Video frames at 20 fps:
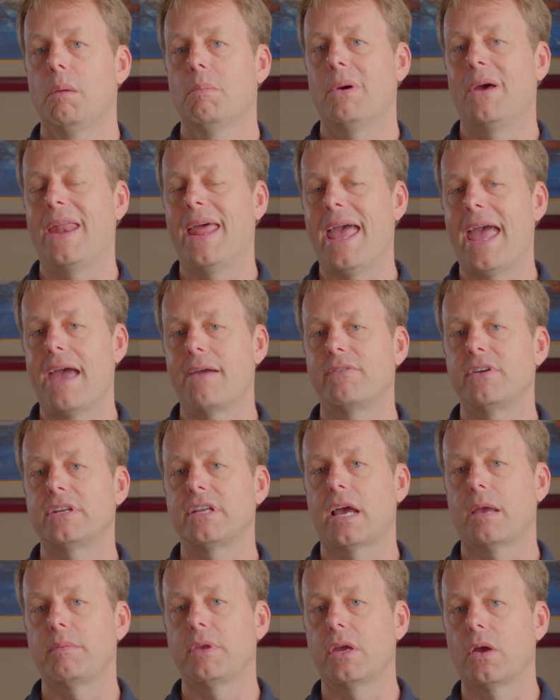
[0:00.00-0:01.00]
But every
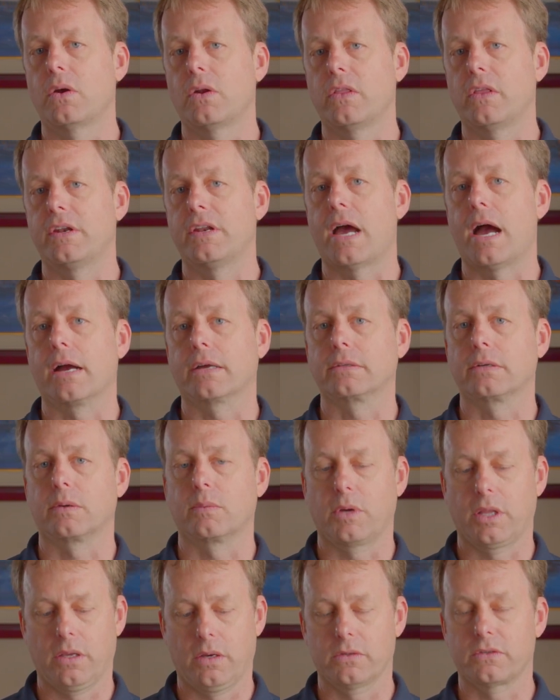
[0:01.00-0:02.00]
time you go to the doctor,
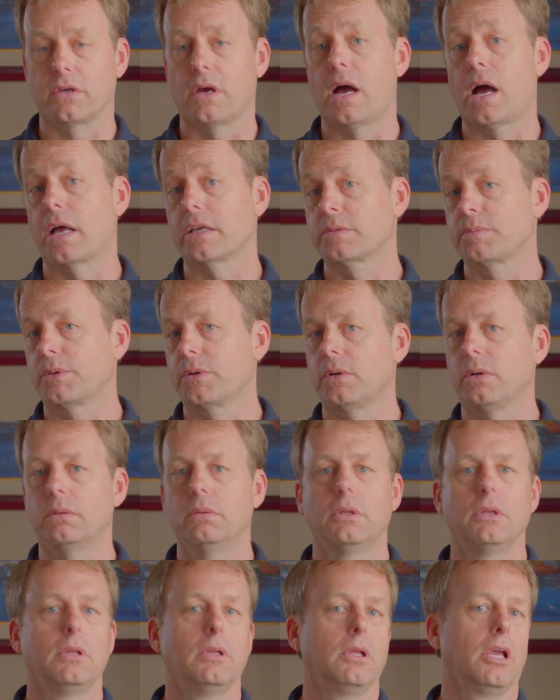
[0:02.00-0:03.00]
whether it's a hospital,